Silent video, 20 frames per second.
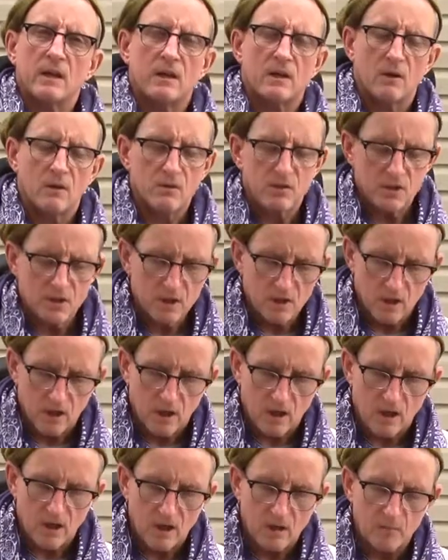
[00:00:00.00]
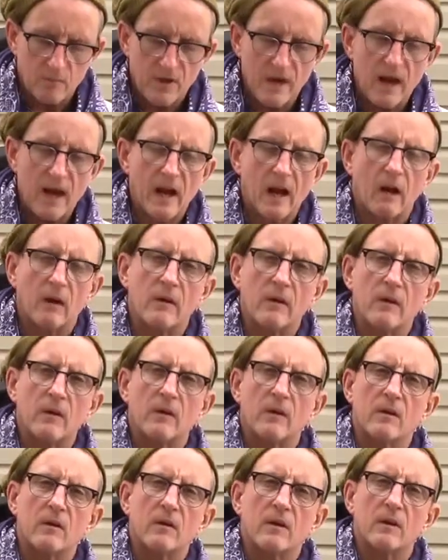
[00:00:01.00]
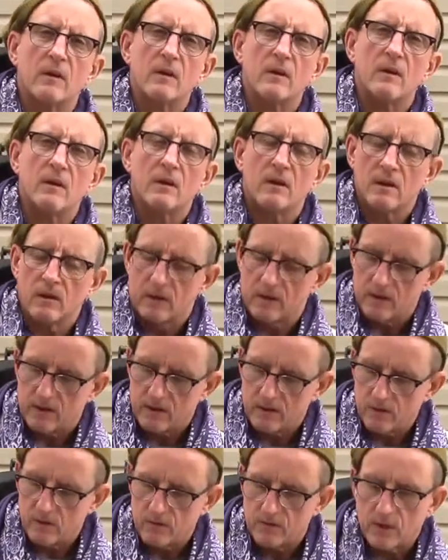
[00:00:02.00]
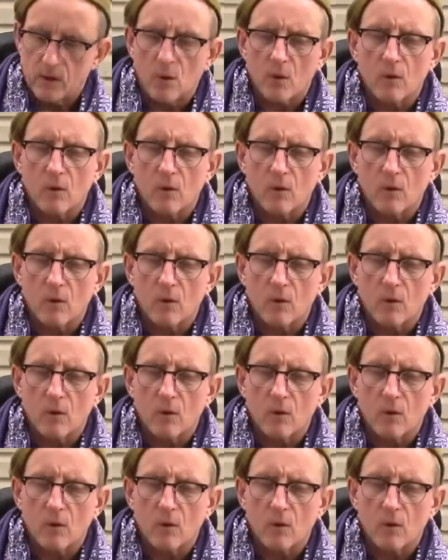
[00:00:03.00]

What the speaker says: You know, just calm down. You know,